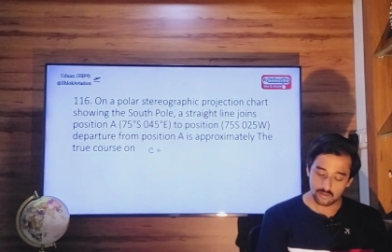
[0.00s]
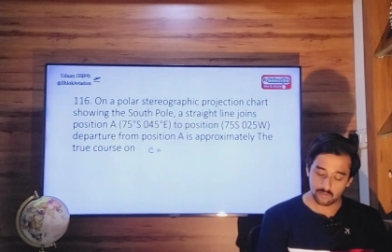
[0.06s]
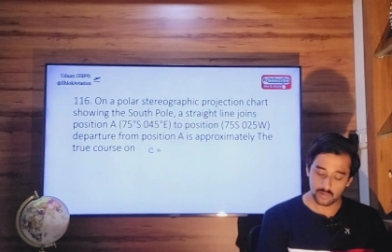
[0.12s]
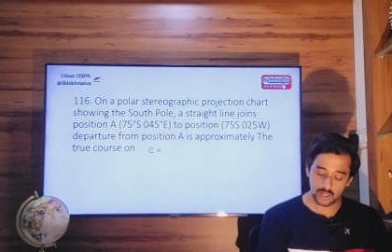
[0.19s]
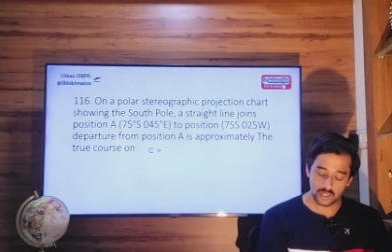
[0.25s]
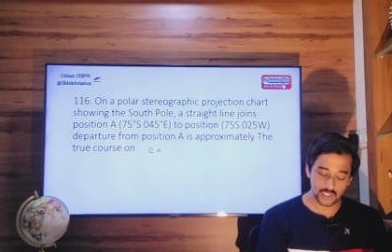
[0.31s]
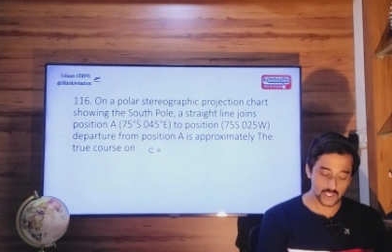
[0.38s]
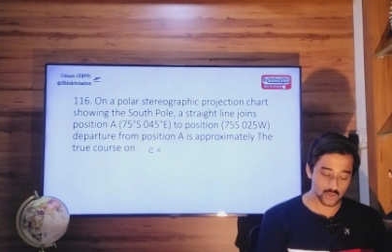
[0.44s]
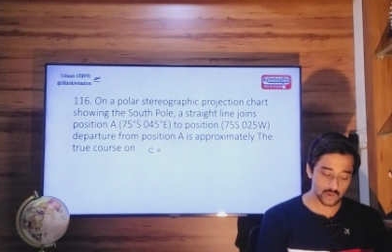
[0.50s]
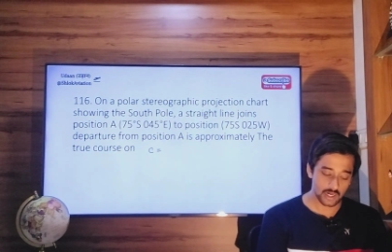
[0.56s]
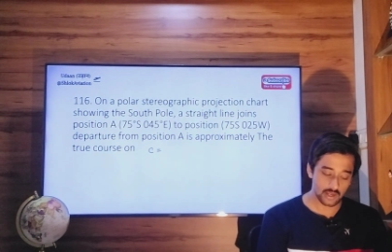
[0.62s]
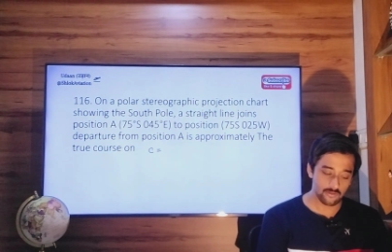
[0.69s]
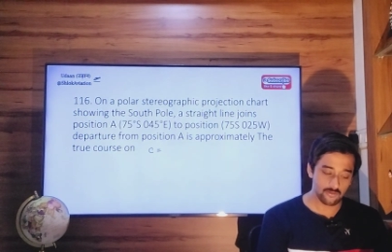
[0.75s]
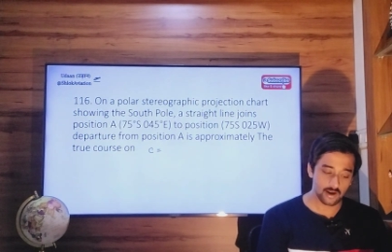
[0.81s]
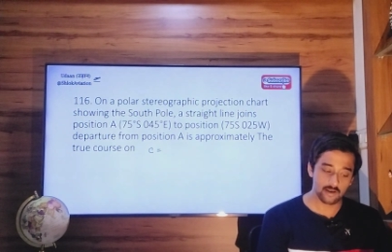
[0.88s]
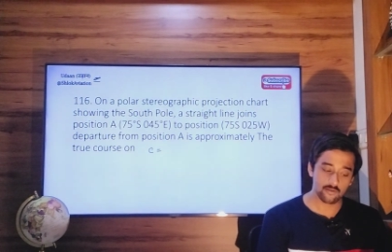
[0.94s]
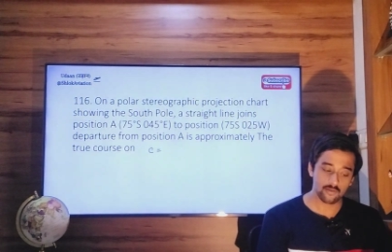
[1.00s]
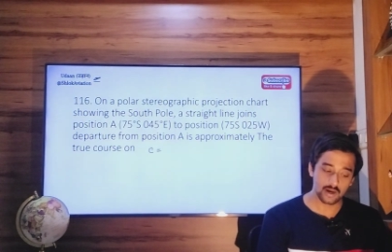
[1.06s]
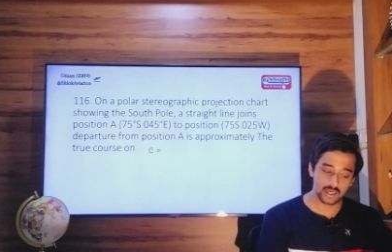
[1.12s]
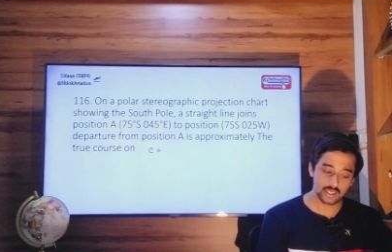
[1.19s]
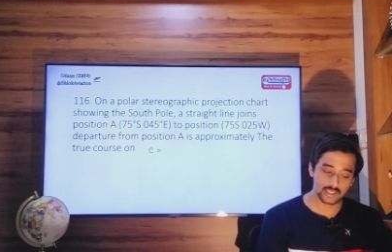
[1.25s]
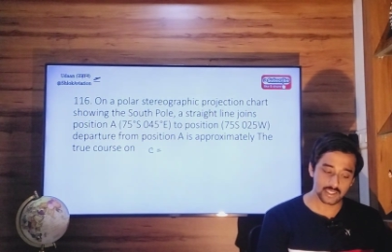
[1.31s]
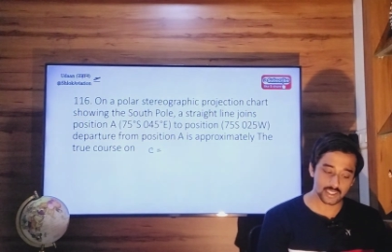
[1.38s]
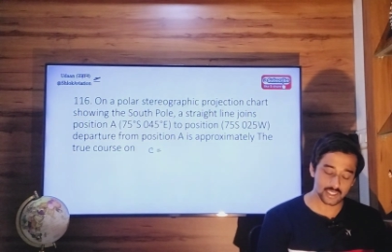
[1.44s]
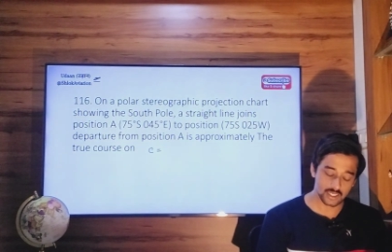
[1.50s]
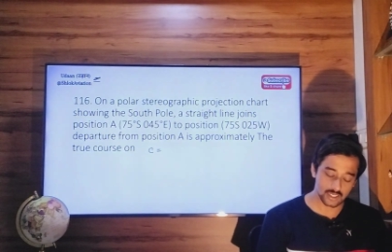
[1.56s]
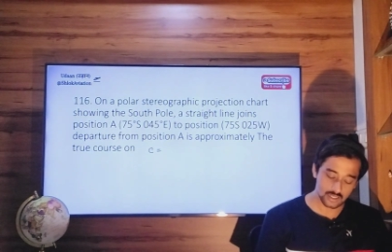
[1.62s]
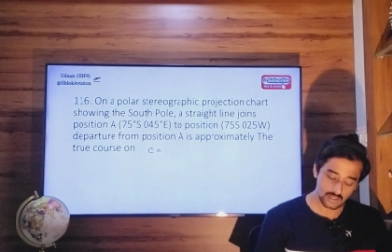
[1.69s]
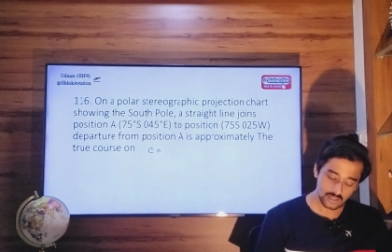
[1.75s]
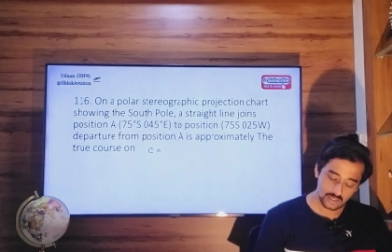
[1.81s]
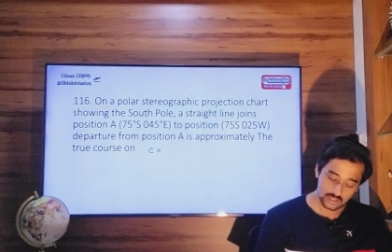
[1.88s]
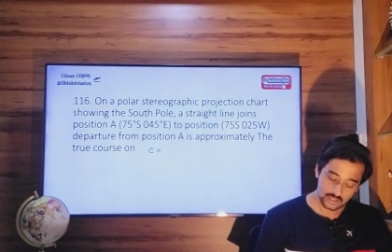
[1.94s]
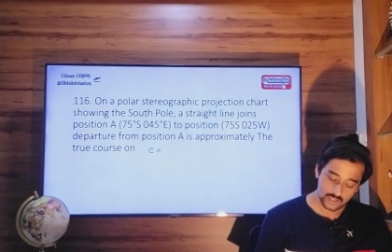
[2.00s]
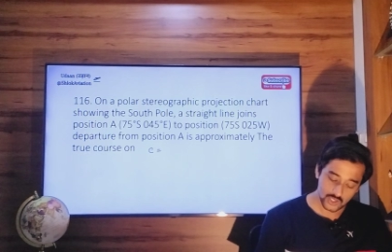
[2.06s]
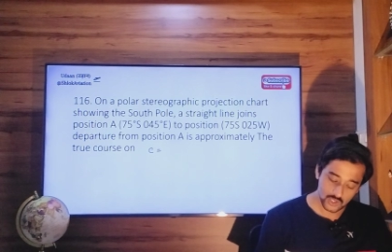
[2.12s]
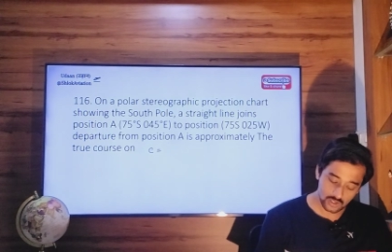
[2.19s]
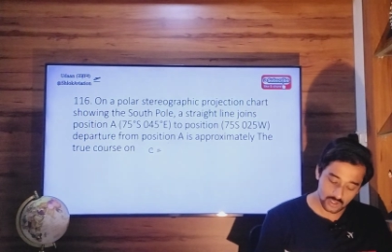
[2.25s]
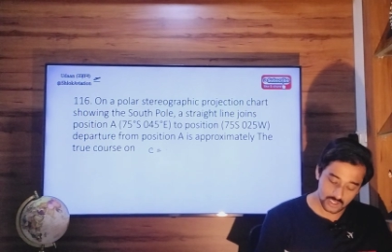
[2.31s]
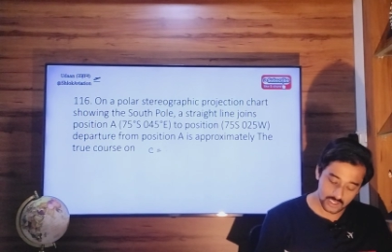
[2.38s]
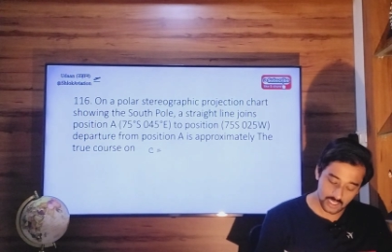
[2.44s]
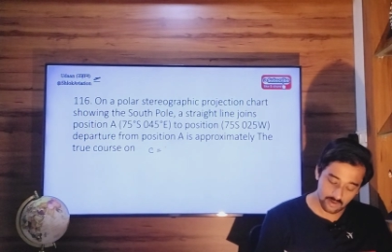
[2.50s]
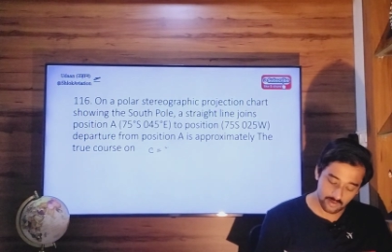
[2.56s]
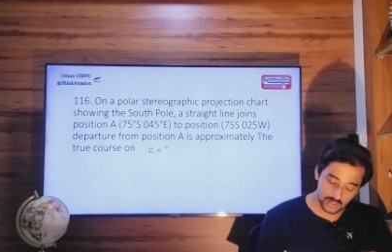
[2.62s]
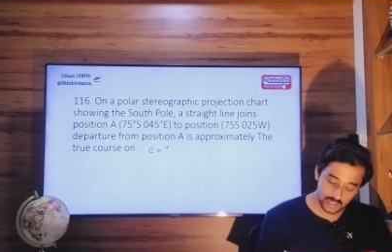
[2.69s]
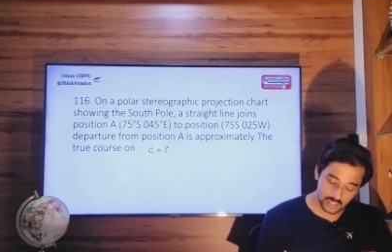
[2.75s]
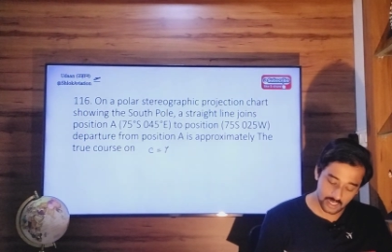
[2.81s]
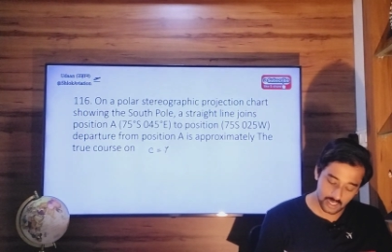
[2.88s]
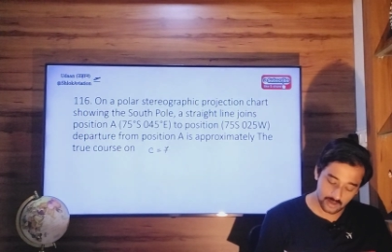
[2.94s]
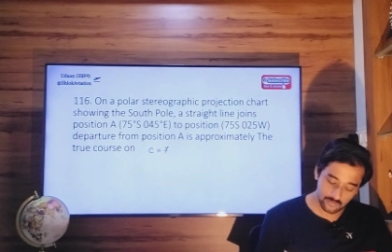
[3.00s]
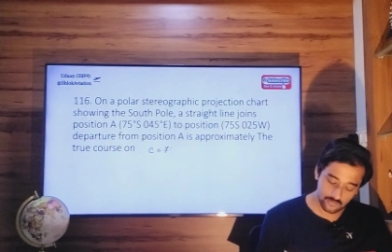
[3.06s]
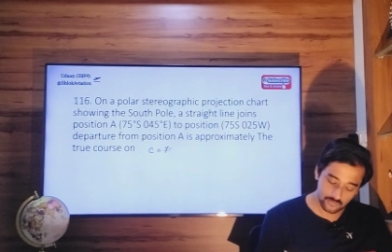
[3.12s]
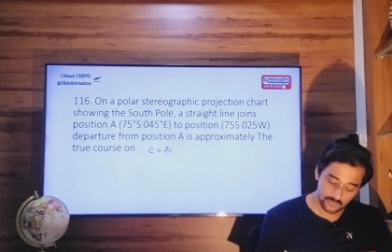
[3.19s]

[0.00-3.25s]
plus 25 west. So 70.